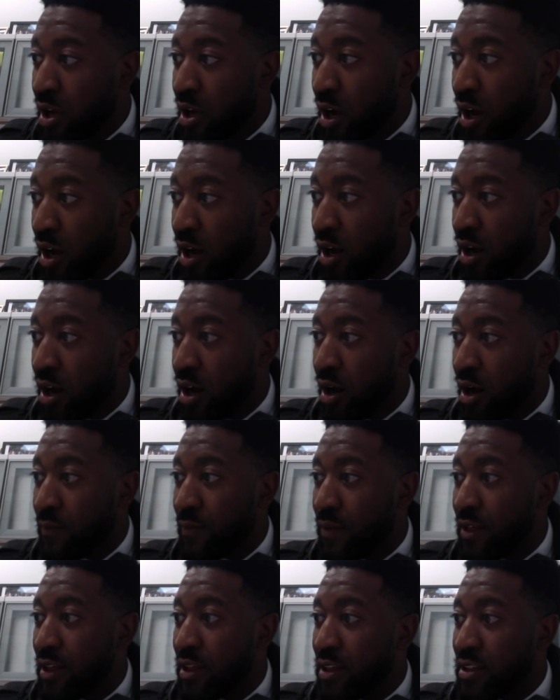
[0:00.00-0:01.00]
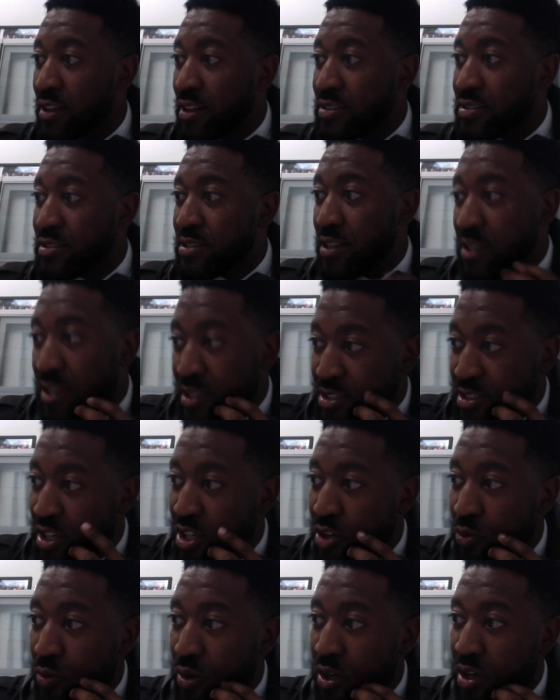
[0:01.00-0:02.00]
Let's see,
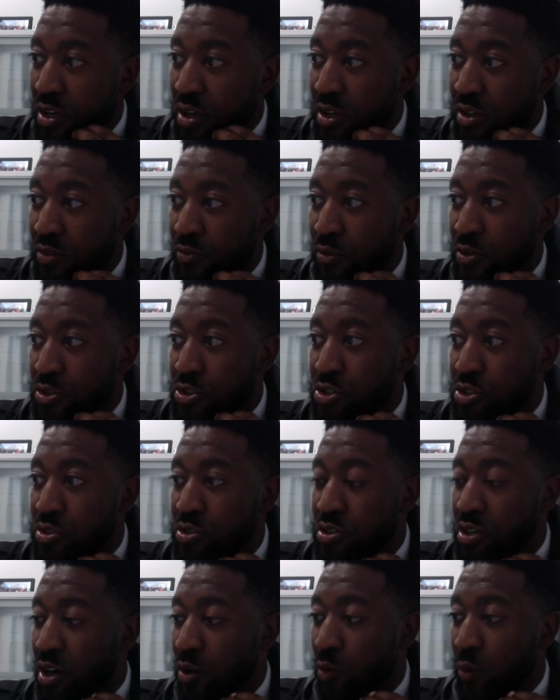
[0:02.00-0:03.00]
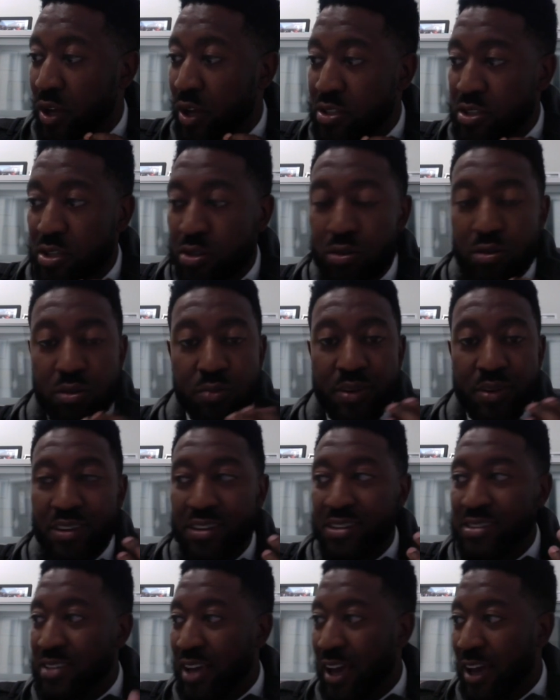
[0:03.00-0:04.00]
continuing for week 2, it'll be
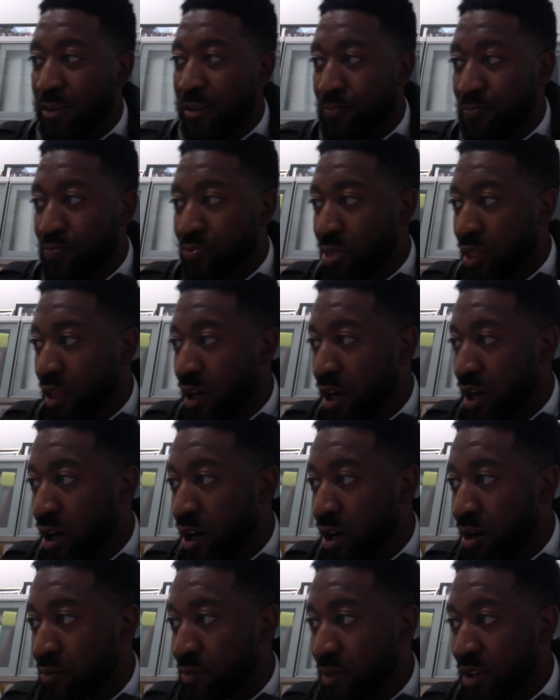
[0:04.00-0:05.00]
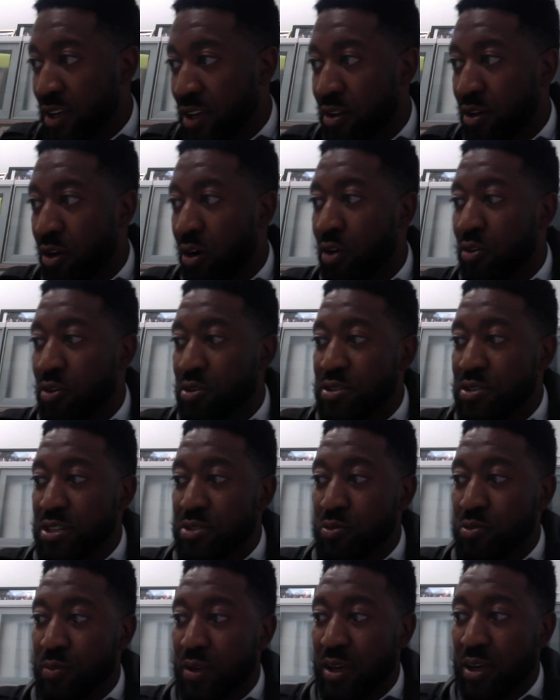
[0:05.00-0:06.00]
the same. Again, all those
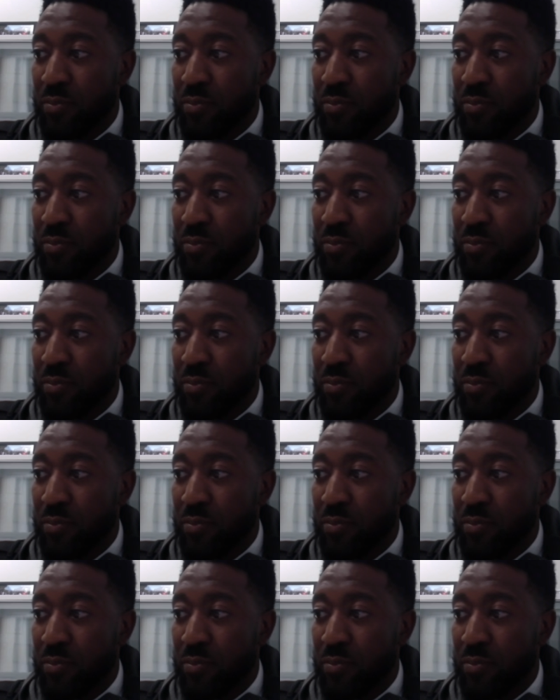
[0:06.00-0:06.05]
things will be